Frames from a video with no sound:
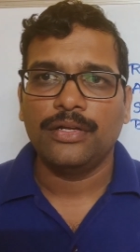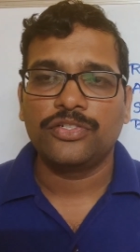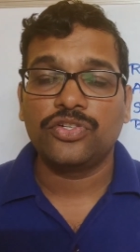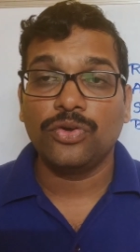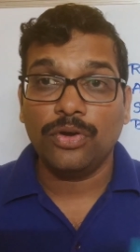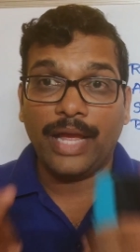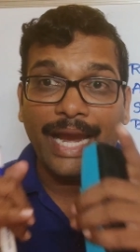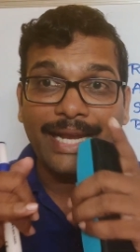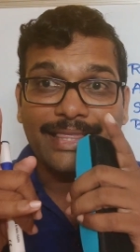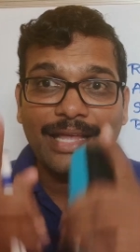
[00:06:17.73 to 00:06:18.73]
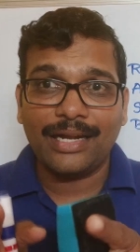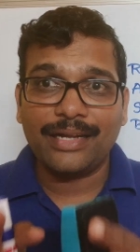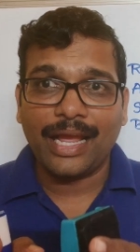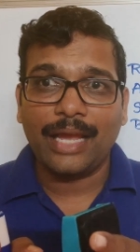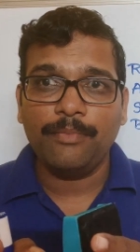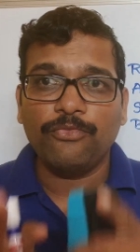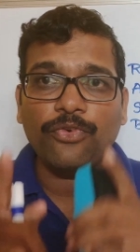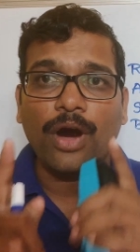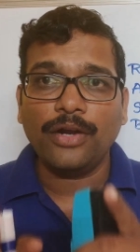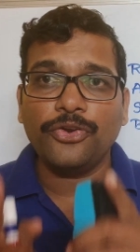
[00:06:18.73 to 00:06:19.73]
So at that time,
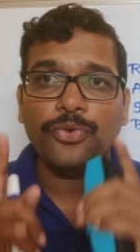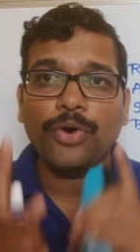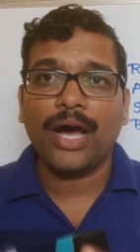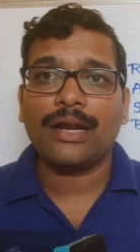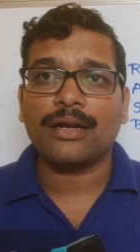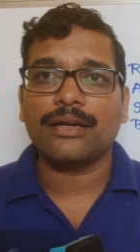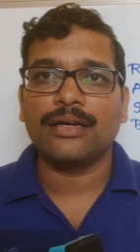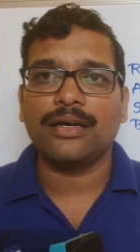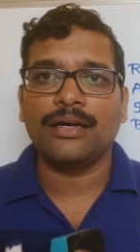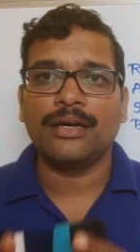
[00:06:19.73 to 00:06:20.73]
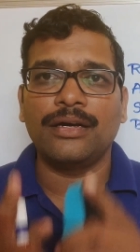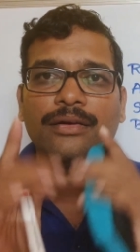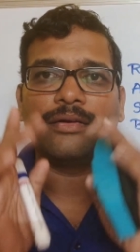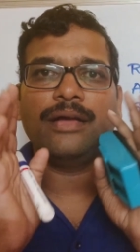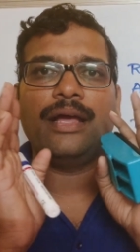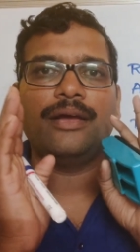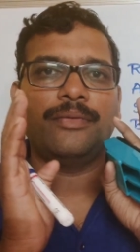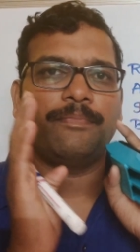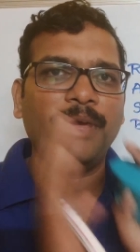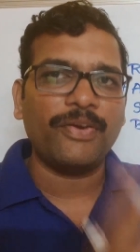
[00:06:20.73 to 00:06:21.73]
what you are
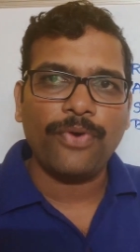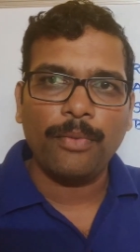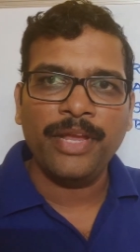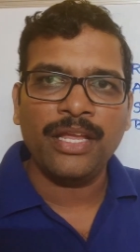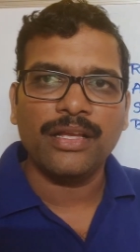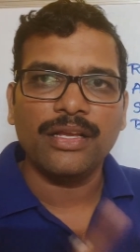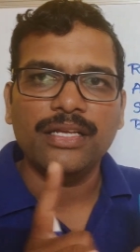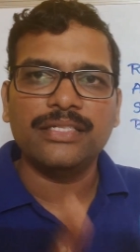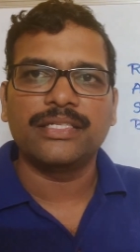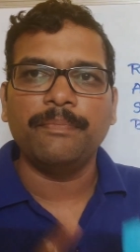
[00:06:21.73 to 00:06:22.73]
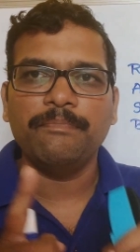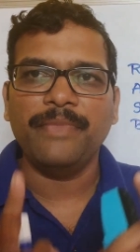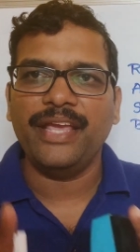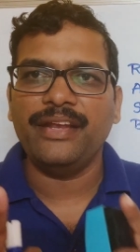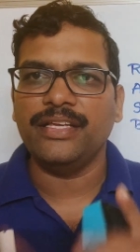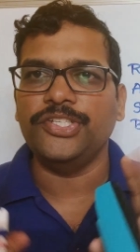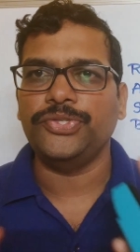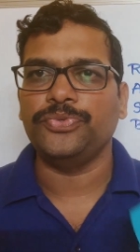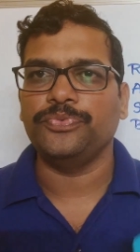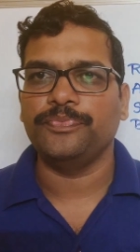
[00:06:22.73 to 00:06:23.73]
performing is the main issue.